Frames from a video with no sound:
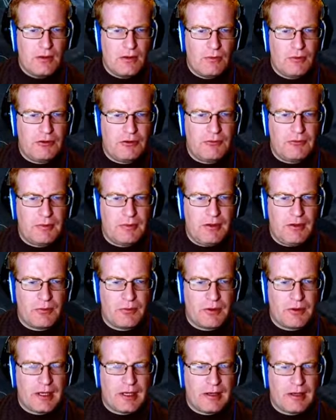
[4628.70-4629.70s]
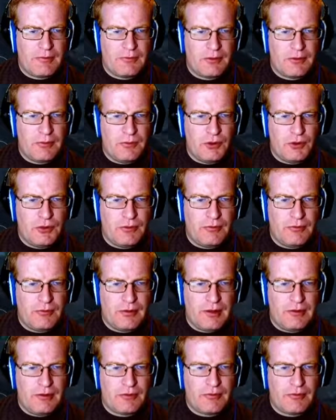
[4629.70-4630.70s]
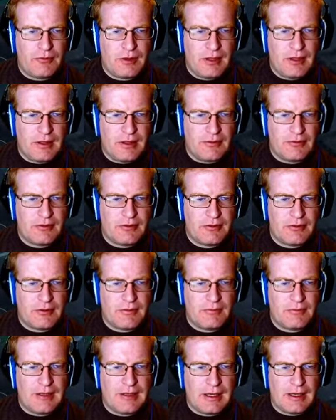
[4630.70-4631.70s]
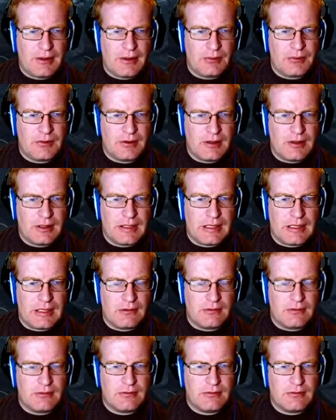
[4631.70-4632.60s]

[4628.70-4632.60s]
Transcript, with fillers: Which means we're going to have to move these three lifts down again.